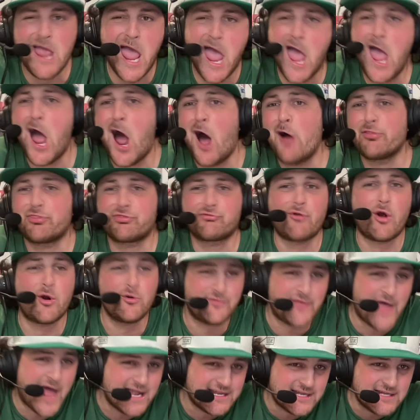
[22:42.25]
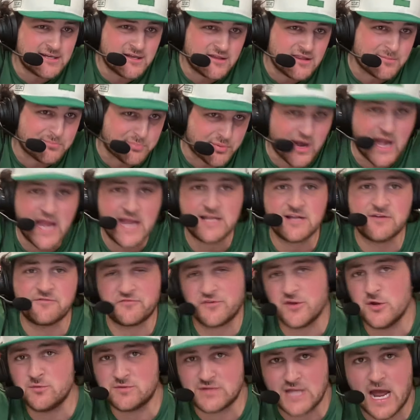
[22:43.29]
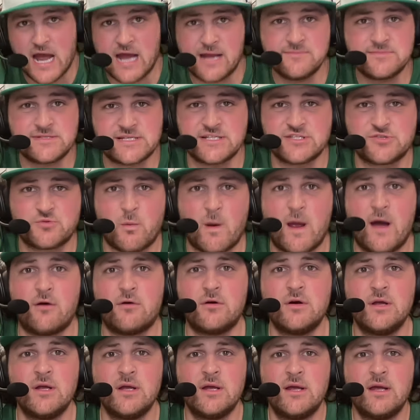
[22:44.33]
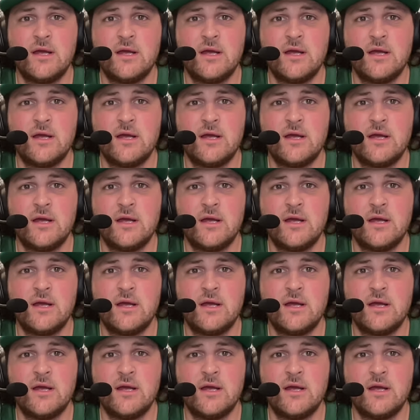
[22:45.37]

Yeah, I'll throw that into the brain a few times as well.